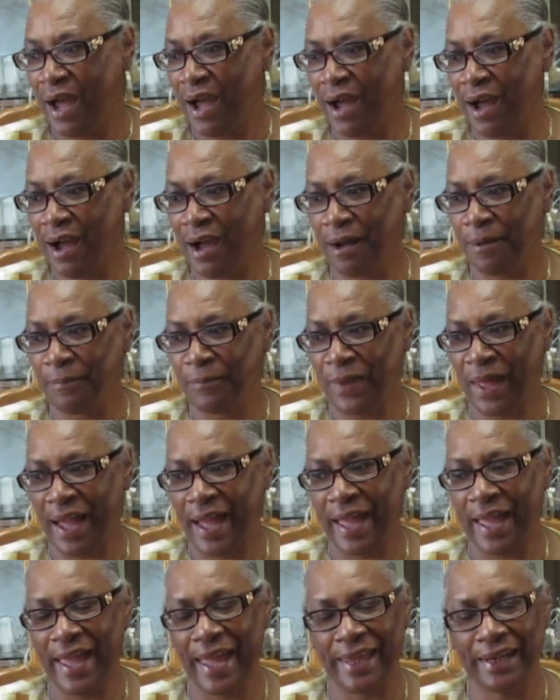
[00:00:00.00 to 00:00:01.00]

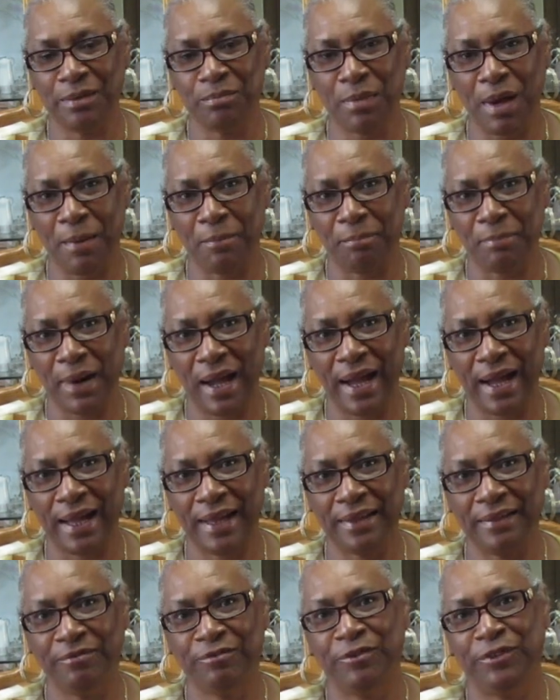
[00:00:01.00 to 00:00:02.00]
I had in my
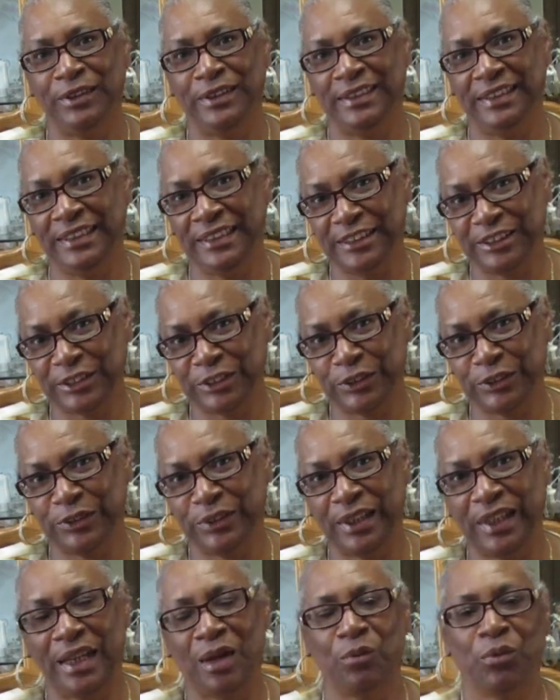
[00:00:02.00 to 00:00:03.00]
mind for Easter
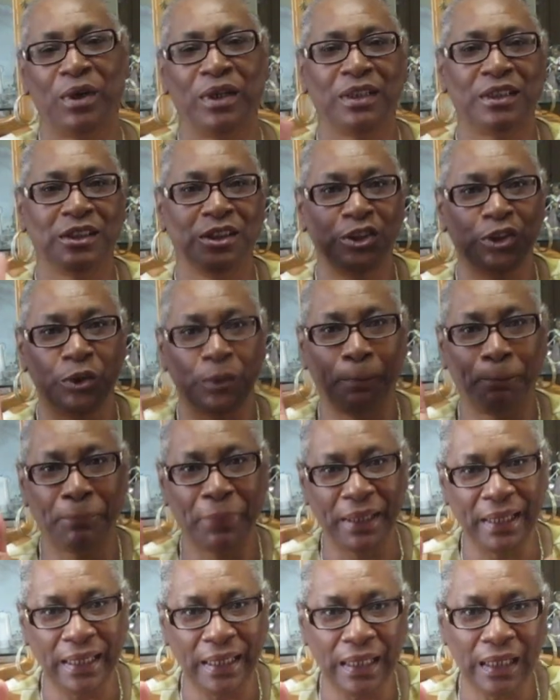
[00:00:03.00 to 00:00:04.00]
that I wanted to do
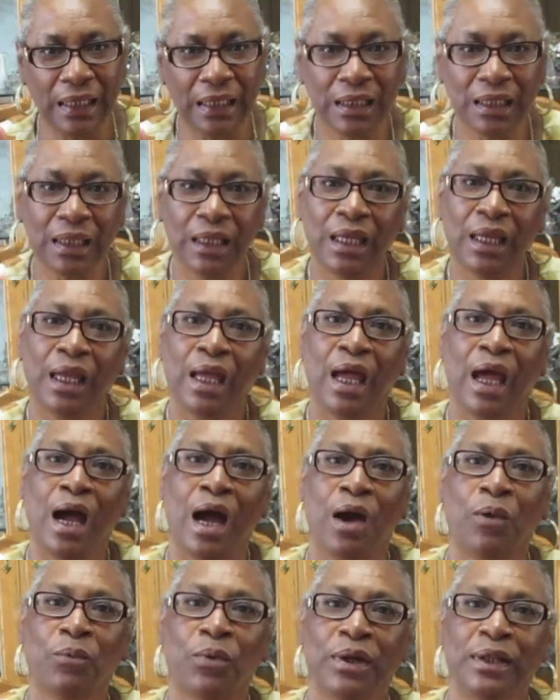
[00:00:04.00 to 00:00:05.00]
pink.
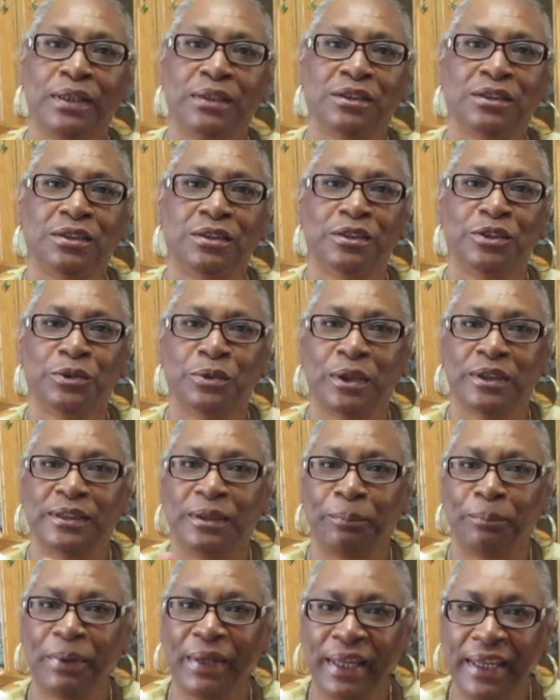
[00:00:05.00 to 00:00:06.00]
I wanted to do a
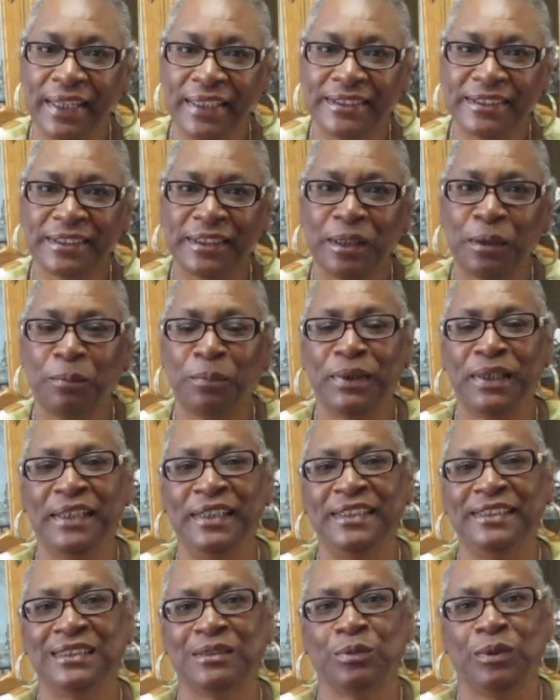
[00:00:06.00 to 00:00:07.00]
pink
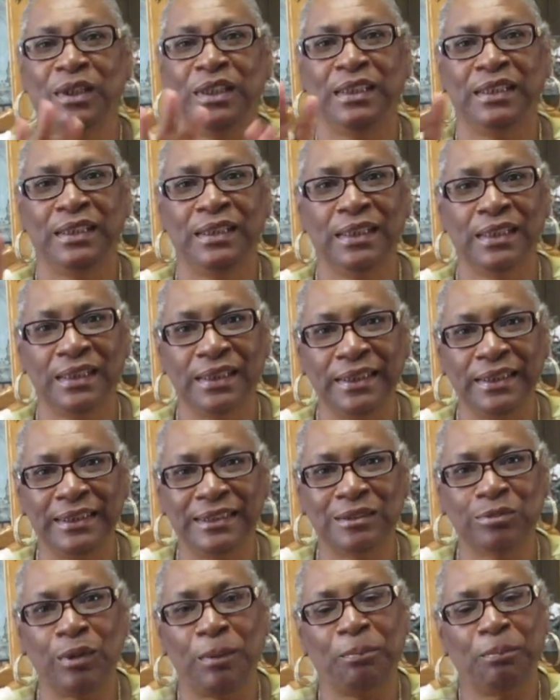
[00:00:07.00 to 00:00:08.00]
centerpiece with
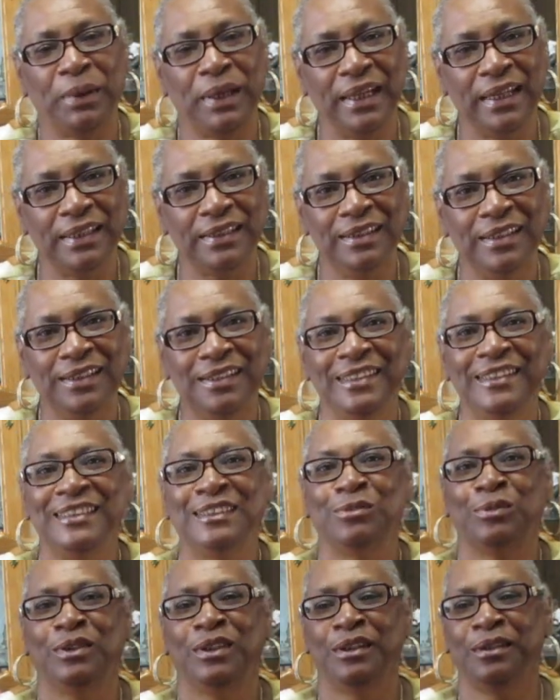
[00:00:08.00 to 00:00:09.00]
lilies, with pink
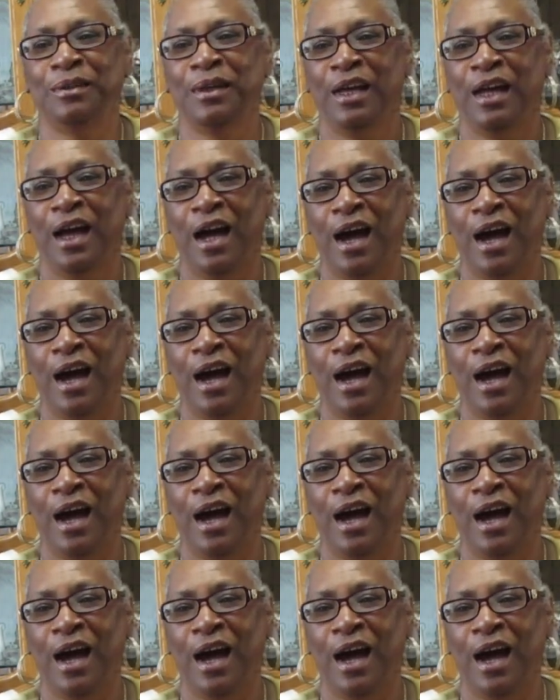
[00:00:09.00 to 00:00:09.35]
lilies, with